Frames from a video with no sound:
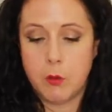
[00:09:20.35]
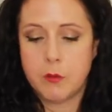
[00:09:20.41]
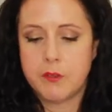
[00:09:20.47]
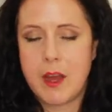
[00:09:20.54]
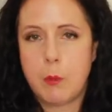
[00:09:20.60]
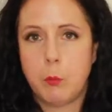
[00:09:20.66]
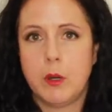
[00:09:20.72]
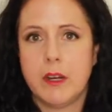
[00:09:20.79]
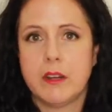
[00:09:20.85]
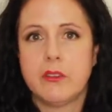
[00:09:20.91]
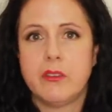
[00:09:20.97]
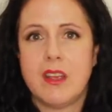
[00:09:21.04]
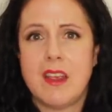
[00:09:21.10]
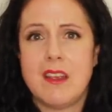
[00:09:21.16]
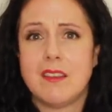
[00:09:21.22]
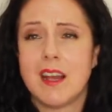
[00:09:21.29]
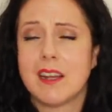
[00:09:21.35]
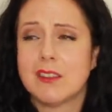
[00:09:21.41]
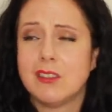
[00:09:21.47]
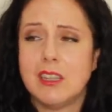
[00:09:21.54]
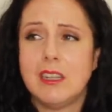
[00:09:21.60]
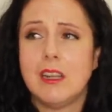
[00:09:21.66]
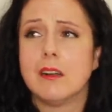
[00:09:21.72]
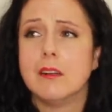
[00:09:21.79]
Fabworks is
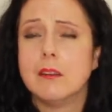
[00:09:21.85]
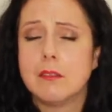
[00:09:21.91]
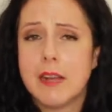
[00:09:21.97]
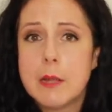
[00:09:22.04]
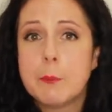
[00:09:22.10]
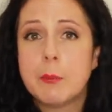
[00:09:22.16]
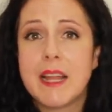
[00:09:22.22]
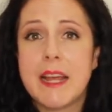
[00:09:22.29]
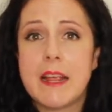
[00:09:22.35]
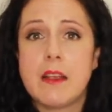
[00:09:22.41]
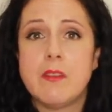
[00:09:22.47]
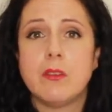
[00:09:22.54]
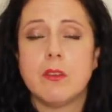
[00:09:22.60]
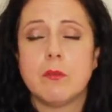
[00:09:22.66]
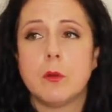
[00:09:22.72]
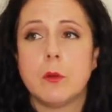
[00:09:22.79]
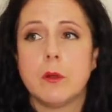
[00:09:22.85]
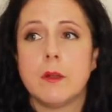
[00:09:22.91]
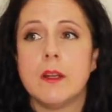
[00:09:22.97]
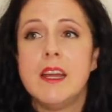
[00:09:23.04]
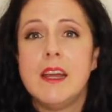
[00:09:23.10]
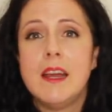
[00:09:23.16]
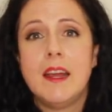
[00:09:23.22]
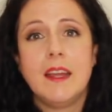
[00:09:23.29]
actually a great place for
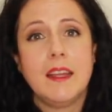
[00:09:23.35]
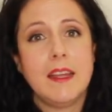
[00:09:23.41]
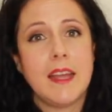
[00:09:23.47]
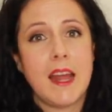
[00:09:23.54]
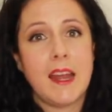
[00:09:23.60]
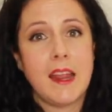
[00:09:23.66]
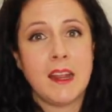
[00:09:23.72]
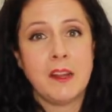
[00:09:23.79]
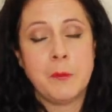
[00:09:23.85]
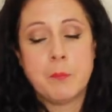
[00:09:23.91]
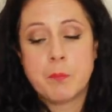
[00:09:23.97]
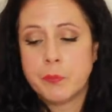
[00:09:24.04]
getting